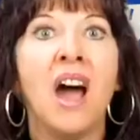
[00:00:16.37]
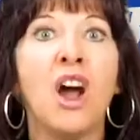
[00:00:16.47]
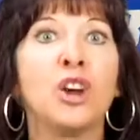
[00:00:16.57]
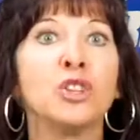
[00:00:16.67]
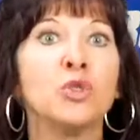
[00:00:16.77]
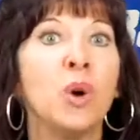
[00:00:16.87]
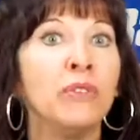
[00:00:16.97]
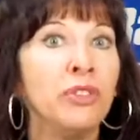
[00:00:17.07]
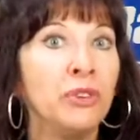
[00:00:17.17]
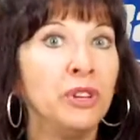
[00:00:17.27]

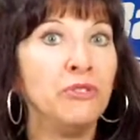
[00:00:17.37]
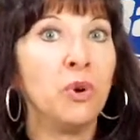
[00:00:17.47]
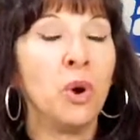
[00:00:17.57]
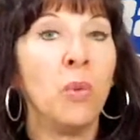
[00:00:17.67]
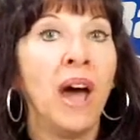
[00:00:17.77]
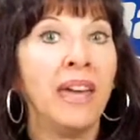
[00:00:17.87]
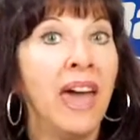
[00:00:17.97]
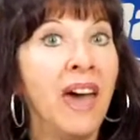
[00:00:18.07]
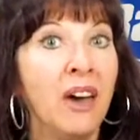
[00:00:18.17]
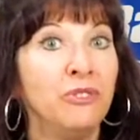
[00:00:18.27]

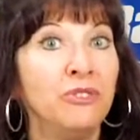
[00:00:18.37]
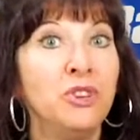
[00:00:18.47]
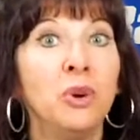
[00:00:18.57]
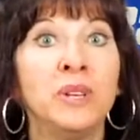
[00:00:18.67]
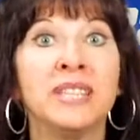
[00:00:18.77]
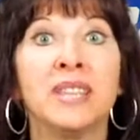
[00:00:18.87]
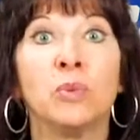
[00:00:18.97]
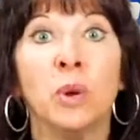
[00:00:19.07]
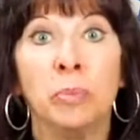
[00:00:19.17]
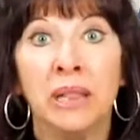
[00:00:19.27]
R-1234yf, known as
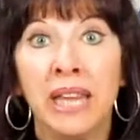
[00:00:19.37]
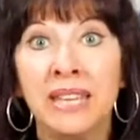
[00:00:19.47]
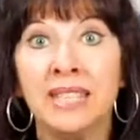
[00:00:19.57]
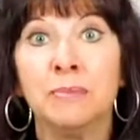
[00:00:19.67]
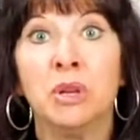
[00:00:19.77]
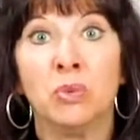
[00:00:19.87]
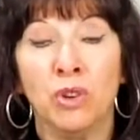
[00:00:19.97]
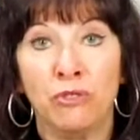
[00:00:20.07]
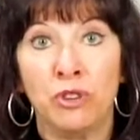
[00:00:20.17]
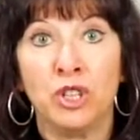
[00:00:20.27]
the replacement
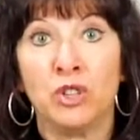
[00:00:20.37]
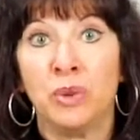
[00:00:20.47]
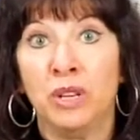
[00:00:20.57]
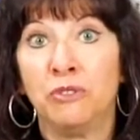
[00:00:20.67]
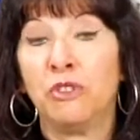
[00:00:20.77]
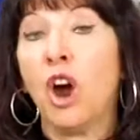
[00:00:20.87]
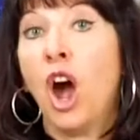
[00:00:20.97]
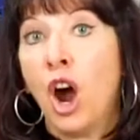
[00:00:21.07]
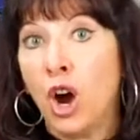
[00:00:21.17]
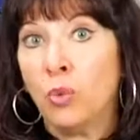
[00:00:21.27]
refrigerant
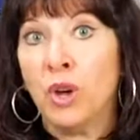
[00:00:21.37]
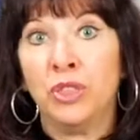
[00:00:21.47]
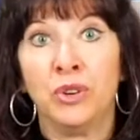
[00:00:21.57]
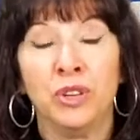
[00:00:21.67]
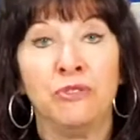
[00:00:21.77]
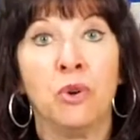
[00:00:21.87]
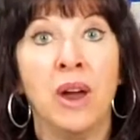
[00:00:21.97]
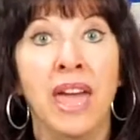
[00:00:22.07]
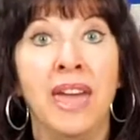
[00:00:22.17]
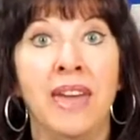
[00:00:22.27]
for
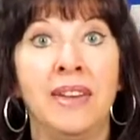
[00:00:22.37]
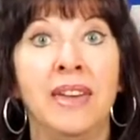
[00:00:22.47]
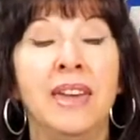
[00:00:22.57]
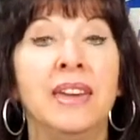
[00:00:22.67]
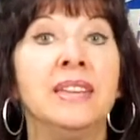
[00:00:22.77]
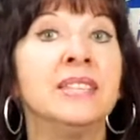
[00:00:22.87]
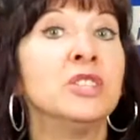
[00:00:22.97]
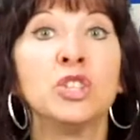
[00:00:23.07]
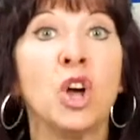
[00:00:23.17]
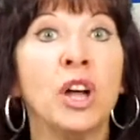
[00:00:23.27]
R-134a, is
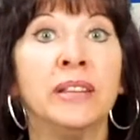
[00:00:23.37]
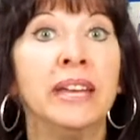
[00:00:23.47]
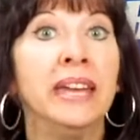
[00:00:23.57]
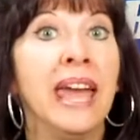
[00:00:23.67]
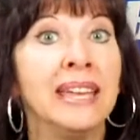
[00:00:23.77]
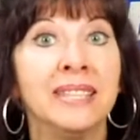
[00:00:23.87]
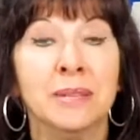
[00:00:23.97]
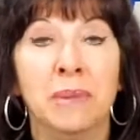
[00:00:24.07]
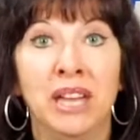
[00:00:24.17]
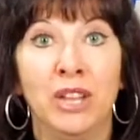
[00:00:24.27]
installed on an
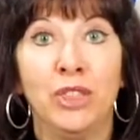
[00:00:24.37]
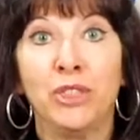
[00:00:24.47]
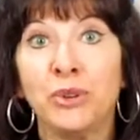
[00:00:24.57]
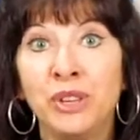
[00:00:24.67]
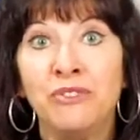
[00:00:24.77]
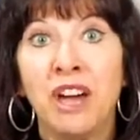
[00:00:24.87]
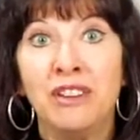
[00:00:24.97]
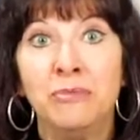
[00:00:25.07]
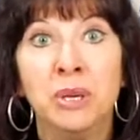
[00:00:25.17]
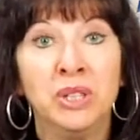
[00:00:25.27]
estimated
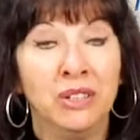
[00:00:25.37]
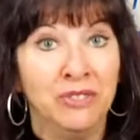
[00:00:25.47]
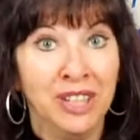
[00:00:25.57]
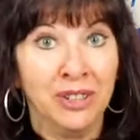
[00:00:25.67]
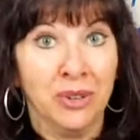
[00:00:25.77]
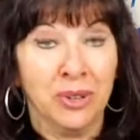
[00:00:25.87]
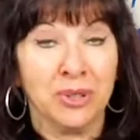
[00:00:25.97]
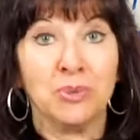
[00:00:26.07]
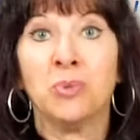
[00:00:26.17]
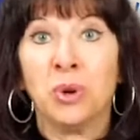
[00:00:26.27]
35 million
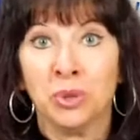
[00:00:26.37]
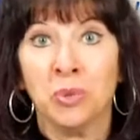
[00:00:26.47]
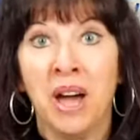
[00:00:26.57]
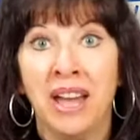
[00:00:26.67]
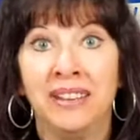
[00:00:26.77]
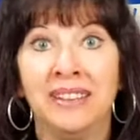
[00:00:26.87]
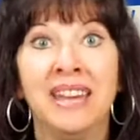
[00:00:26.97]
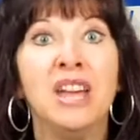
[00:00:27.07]
vehicles worldwide.